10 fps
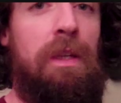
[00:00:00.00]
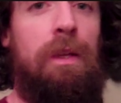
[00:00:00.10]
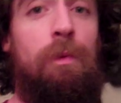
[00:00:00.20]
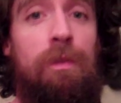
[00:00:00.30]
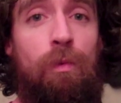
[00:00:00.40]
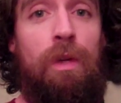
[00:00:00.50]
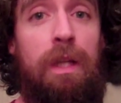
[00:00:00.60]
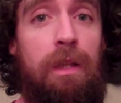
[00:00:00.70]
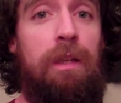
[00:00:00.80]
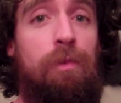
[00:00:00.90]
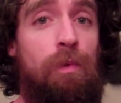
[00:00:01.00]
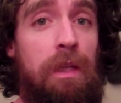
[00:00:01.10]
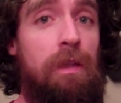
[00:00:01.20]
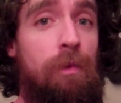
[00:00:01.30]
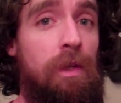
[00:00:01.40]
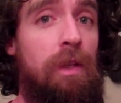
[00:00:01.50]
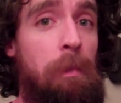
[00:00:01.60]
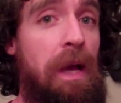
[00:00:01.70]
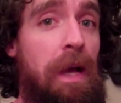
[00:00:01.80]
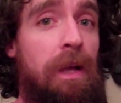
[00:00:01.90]
me, it's really
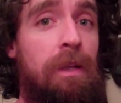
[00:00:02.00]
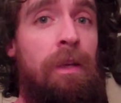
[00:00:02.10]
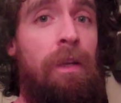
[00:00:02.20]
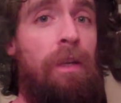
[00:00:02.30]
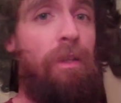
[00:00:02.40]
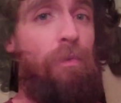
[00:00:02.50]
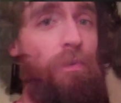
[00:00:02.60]
bad in the